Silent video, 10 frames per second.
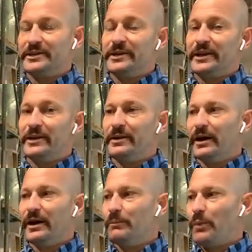And again,
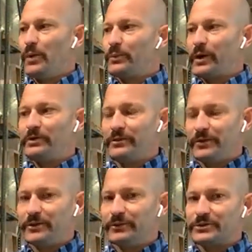when we're out in the field,